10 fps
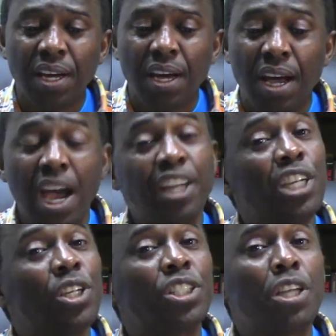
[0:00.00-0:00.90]
And it,
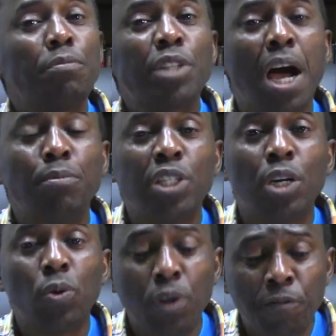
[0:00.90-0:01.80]
sometimes it could
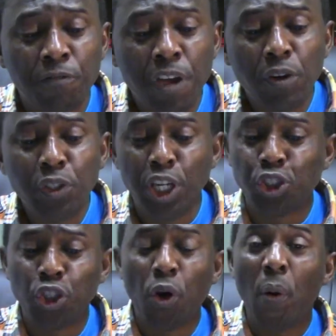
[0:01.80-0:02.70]
unveil the
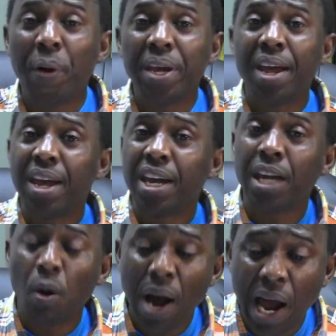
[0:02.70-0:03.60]
joy in our
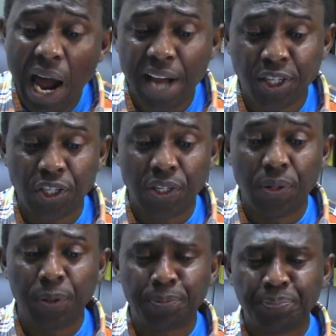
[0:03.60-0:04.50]
hearts too.
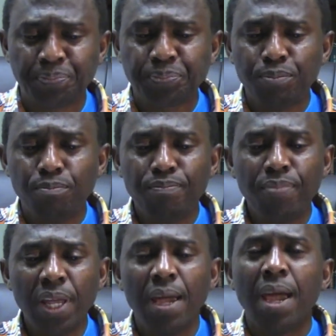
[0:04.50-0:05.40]

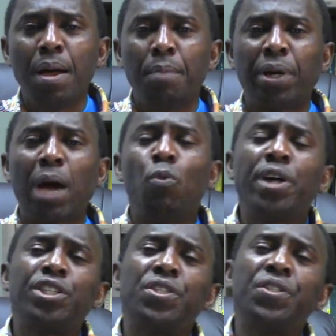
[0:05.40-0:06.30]
But I want
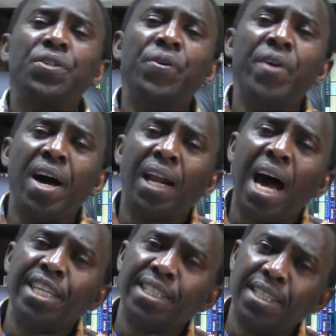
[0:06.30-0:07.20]
you to
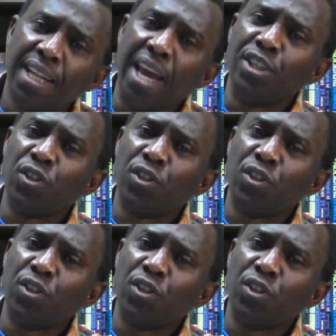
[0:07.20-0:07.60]
realize this.